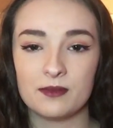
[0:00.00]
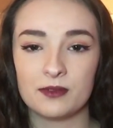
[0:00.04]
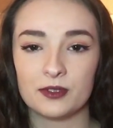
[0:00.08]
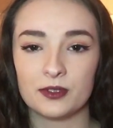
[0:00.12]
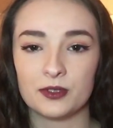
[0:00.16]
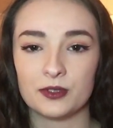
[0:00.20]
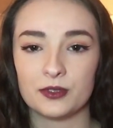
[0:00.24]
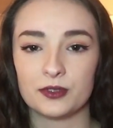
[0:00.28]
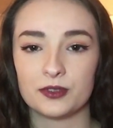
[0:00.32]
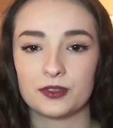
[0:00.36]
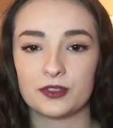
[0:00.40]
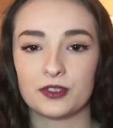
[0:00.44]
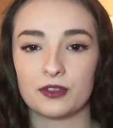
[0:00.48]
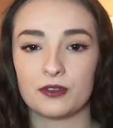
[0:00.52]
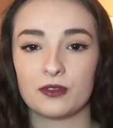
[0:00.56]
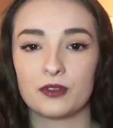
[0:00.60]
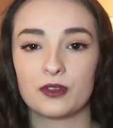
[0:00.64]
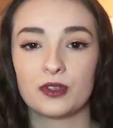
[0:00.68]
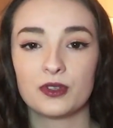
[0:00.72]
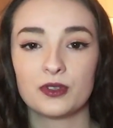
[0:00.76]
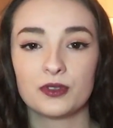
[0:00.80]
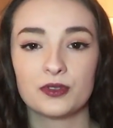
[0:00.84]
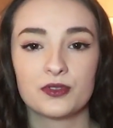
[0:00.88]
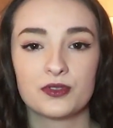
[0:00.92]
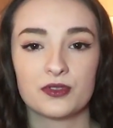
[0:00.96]
but also
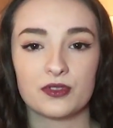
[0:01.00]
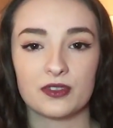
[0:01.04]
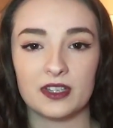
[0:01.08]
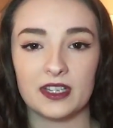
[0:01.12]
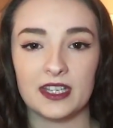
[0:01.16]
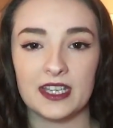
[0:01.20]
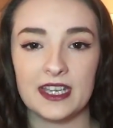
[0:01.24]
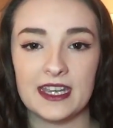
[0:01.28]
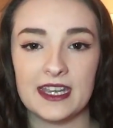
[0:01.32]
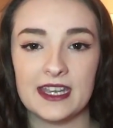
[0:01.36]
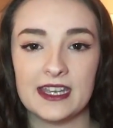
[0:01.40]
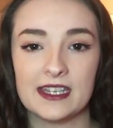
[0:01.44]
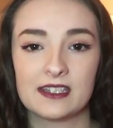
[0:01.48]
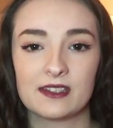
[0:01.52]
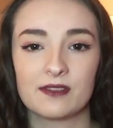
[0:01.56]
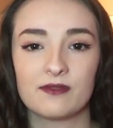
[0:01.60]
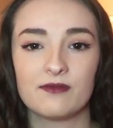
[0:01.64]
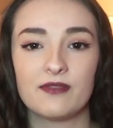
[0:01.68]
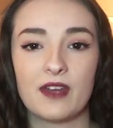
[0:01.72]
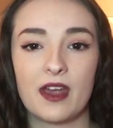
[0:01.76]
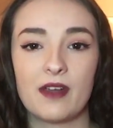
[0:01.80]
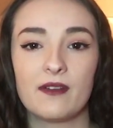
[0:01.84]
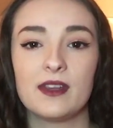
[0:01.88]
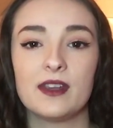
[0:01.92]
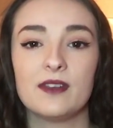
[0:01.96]
culturally. It's a
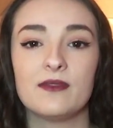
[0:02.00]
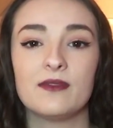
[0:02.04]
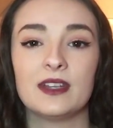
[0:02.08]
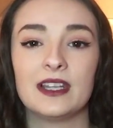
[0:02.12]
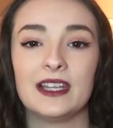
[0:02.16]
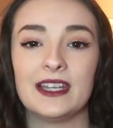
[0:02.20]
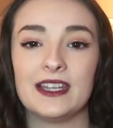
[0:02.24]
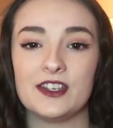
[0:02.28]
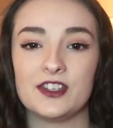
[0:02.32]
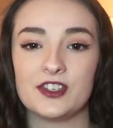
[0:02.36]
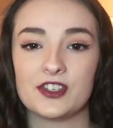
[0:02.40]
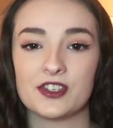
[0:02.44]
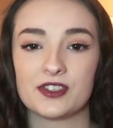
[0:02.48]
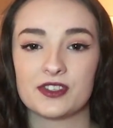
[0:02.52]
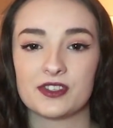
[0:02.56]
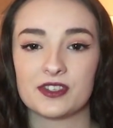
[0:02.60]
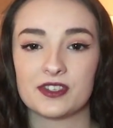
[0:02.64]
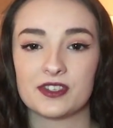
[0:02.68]
very religious